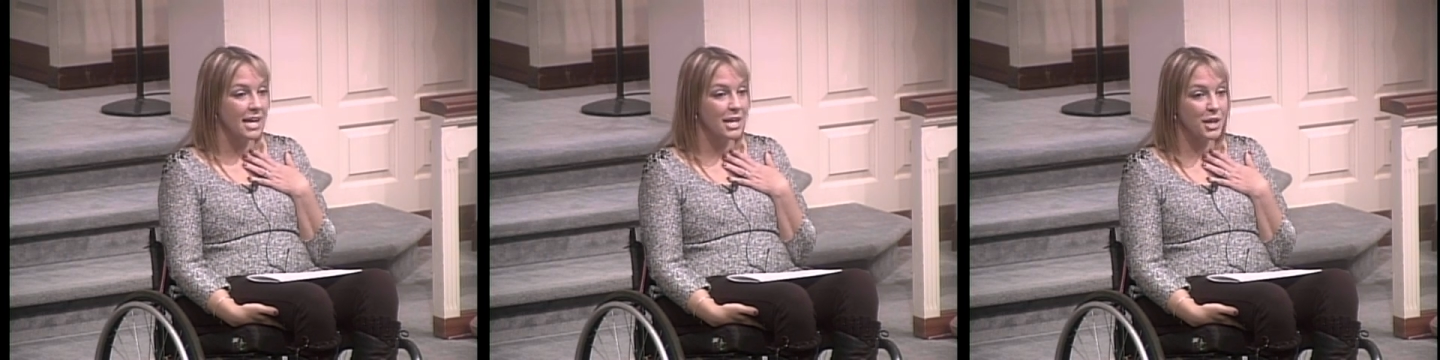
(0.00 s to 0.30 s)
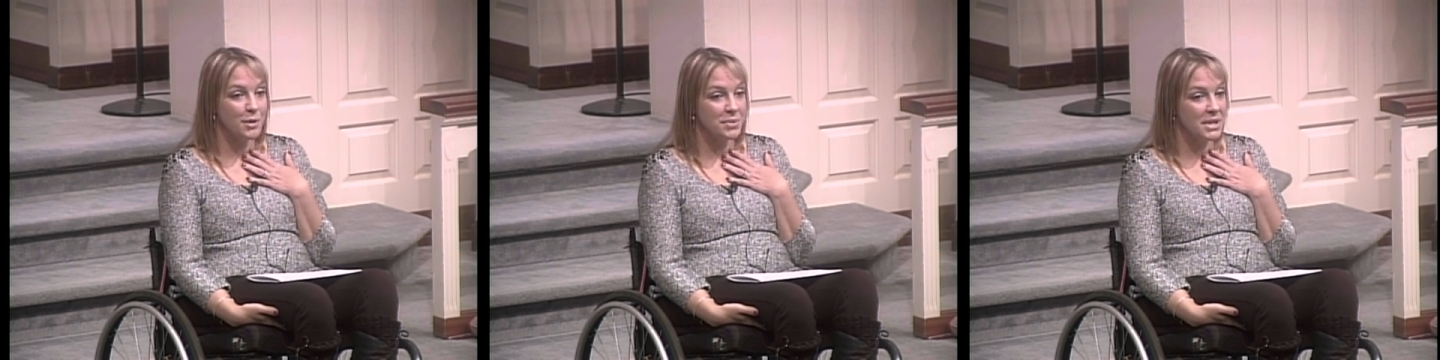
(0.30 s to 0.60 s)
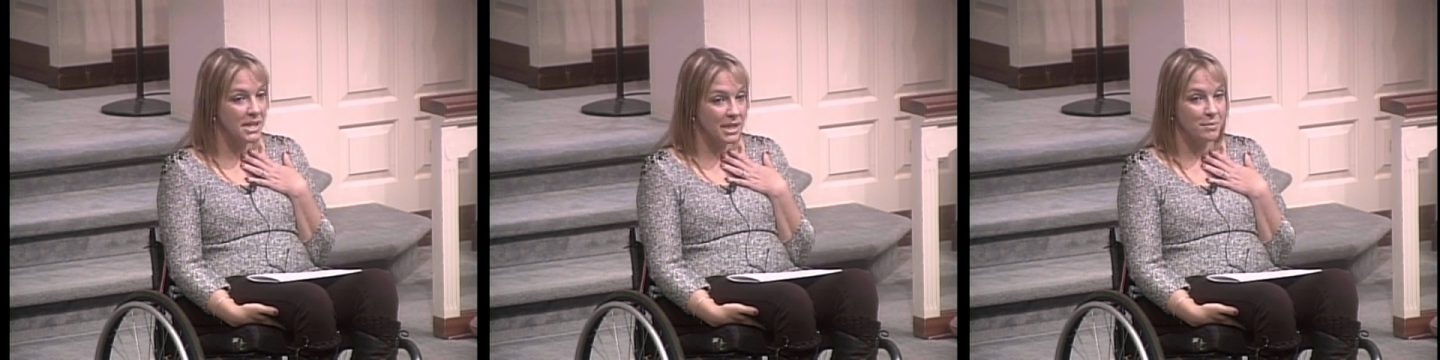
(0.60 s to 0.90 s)
and it
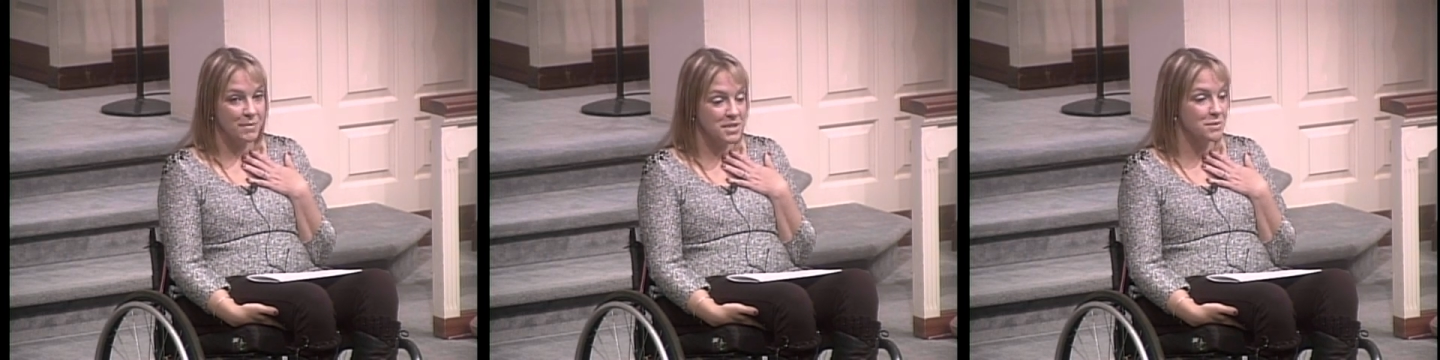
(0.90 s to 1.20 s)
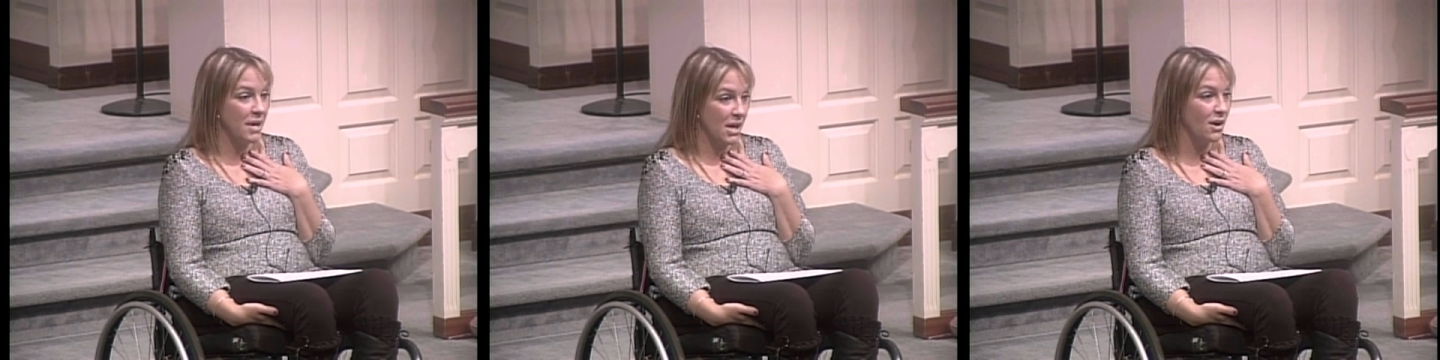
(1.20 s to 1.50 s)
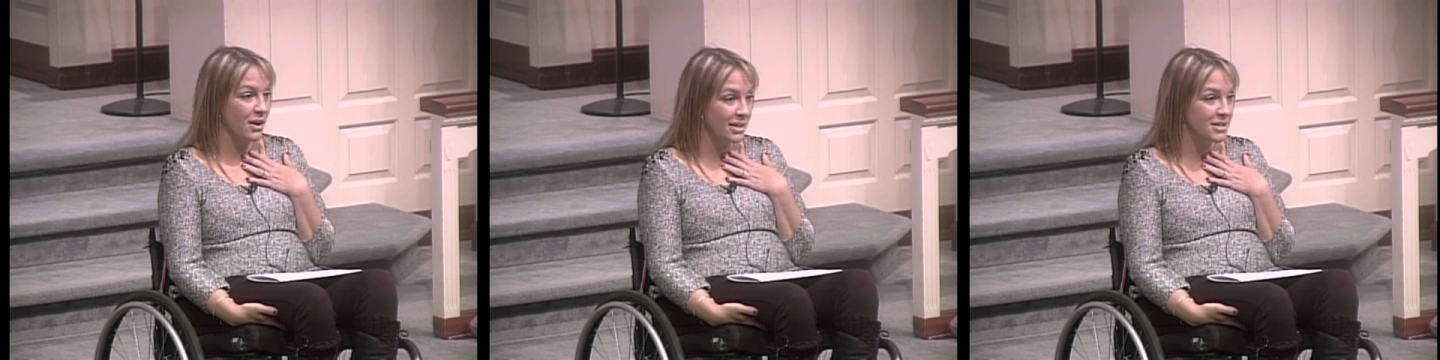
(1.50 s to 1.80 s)
completely missed my
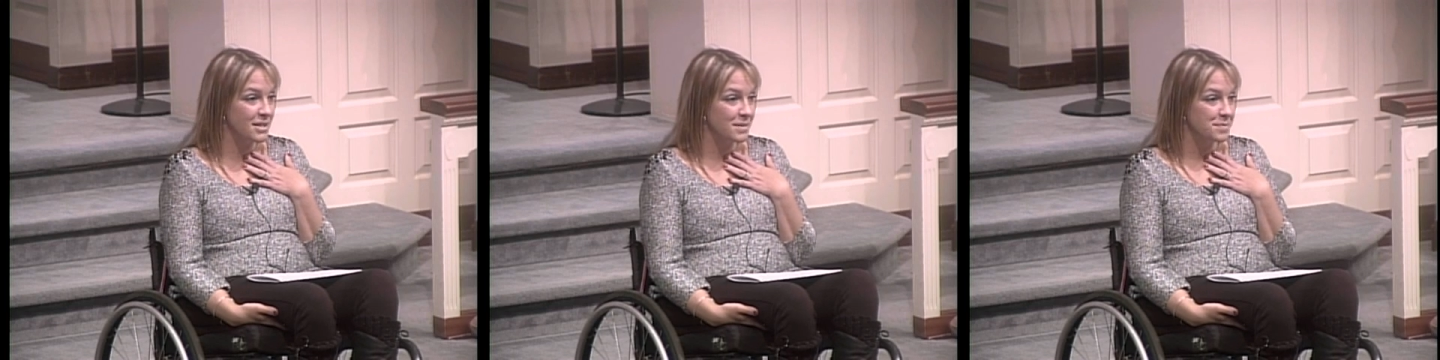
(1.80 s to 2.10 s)
heart.